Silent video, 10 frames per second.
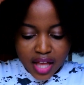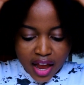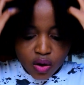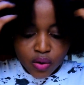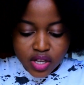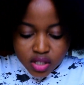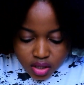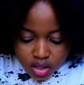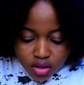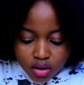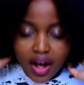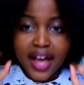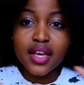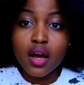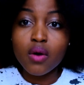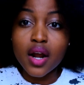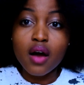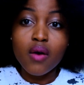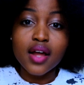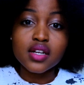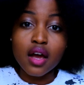I always, you know, I get what I want.